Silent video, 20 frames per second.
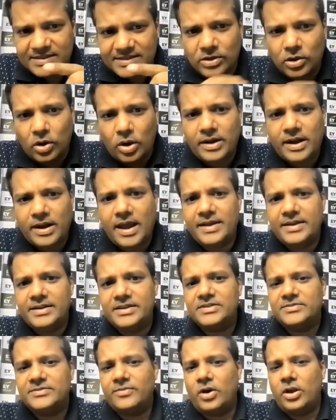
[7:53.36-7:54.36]
Since
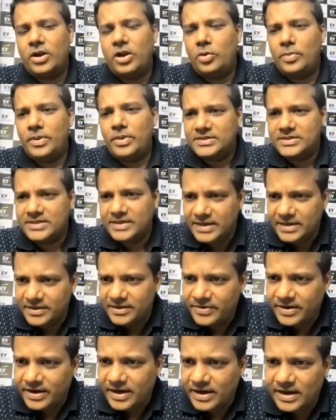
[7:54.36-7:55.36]
NSE has got
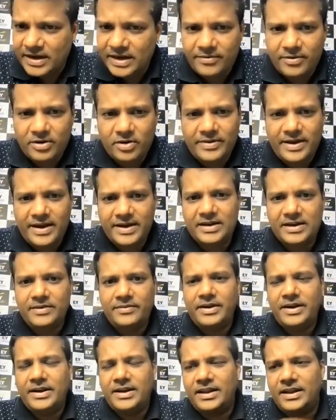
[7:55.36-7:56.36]
highest volume and
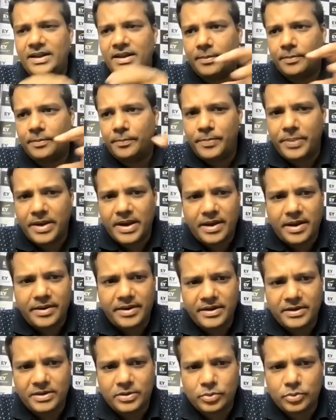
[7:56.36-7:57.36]
significant level of
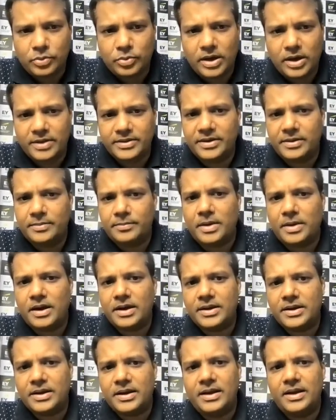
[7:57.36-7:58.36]
activity
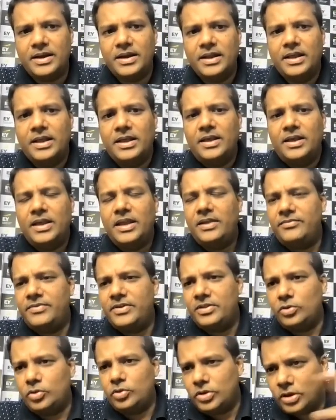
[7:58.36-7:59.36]
comparing to other
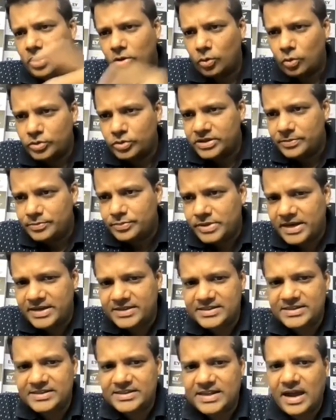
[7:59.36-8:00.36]
market,
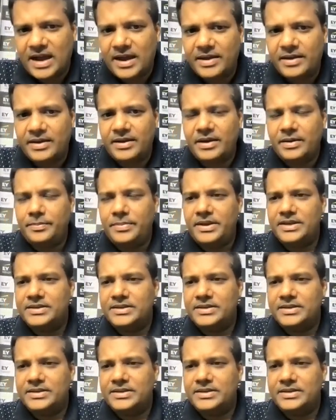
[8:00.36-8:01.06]
even though the closing